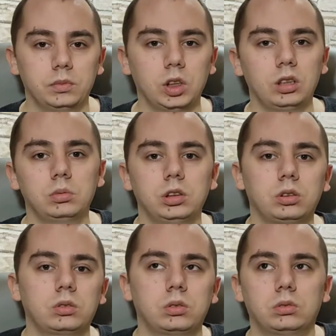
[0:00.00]
The
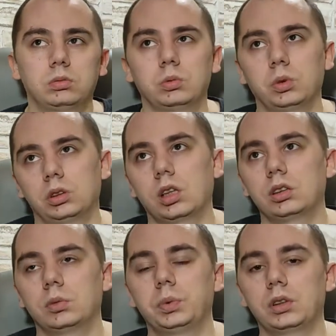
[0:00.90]
image will
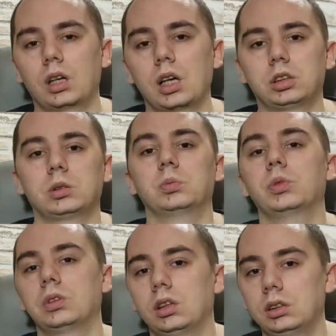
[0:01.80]
not appear as
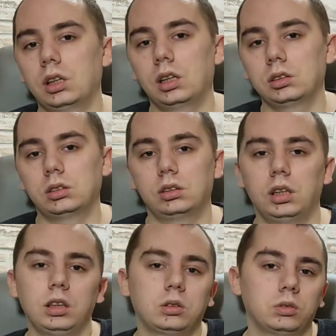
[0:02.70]
smoothly as
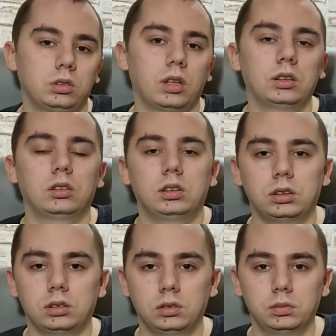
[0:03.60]
he could render
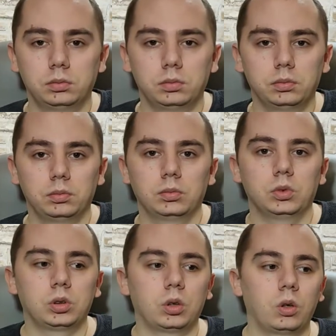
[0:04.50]
it.
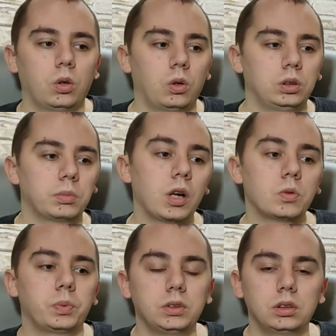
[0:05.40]
So, in my
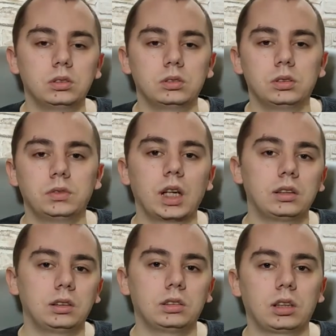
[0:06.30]
opinion, if
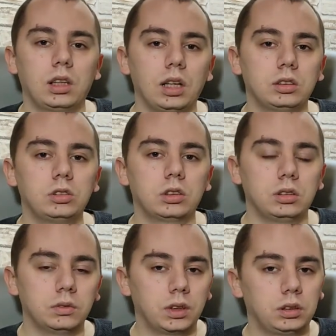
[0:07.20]
that is the case,
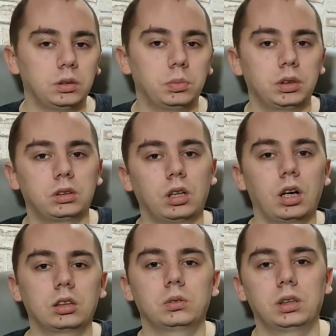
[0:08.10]
just invest in better
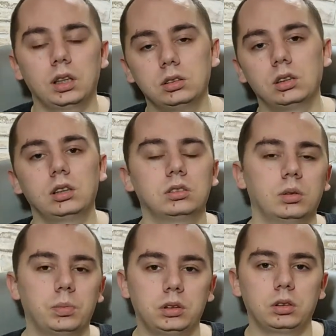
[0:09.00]
hardware and then
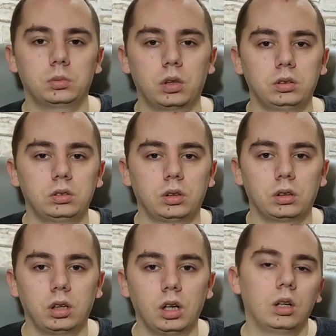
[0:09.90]
a better
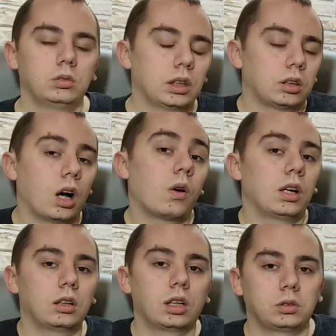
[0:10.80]
monitor. That's how
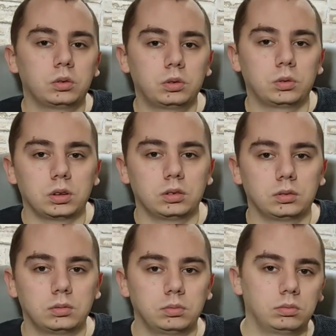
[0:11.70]
I like to do it.
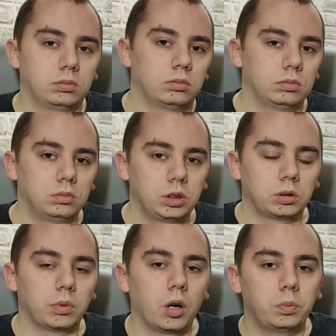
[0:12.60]

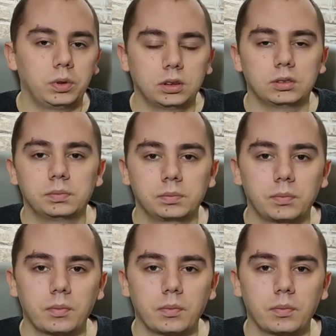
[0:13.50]
Just my opinion.